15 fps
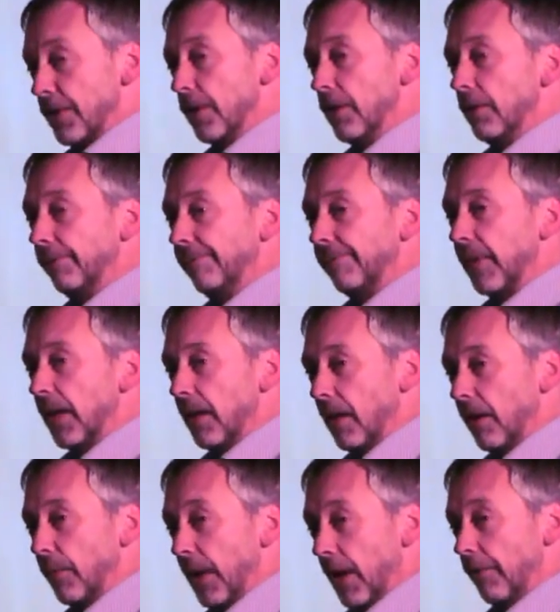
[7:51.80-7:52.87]
do,
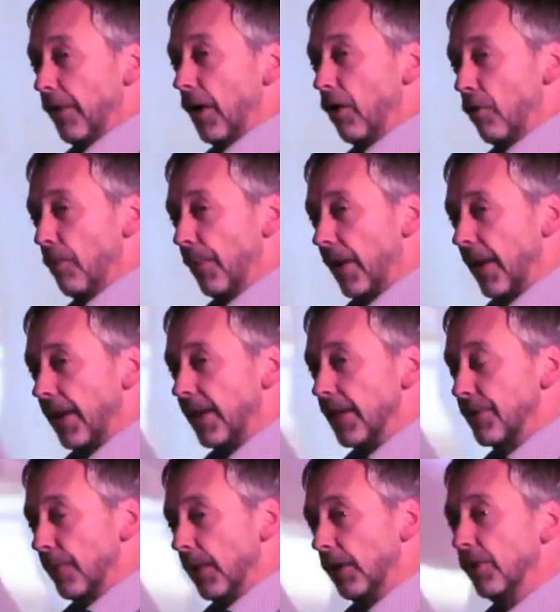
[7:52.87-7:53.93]
we have the whole brain,
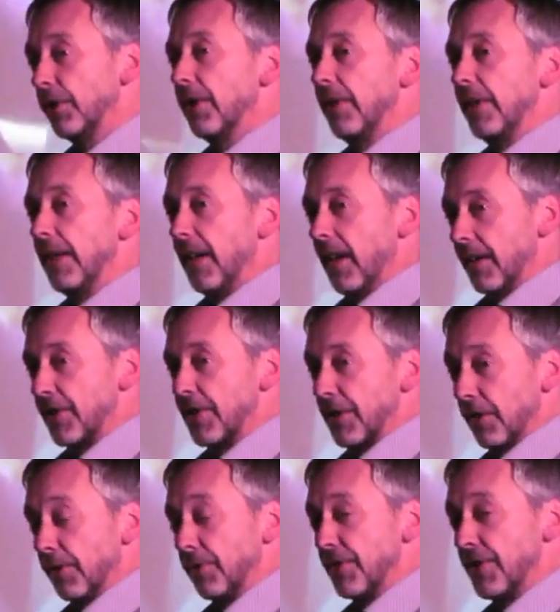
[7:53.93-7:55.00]
is we look at the
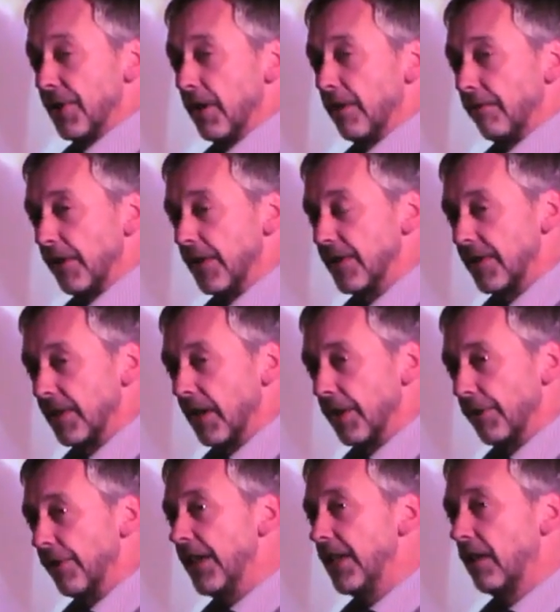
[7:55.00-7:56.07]
external surface. Are
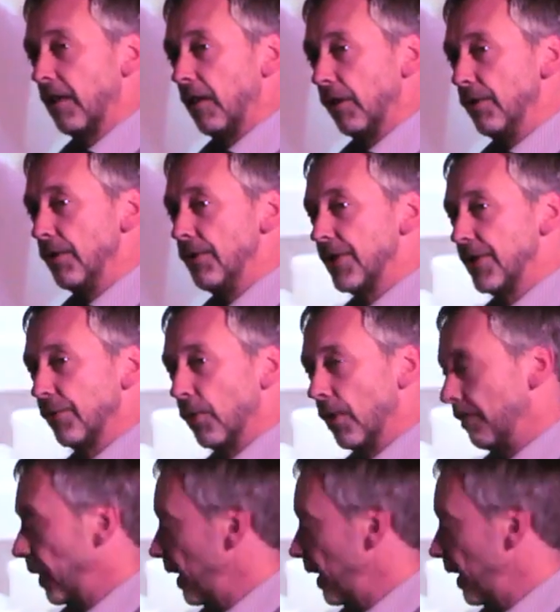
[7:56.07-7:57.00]
there any clues to what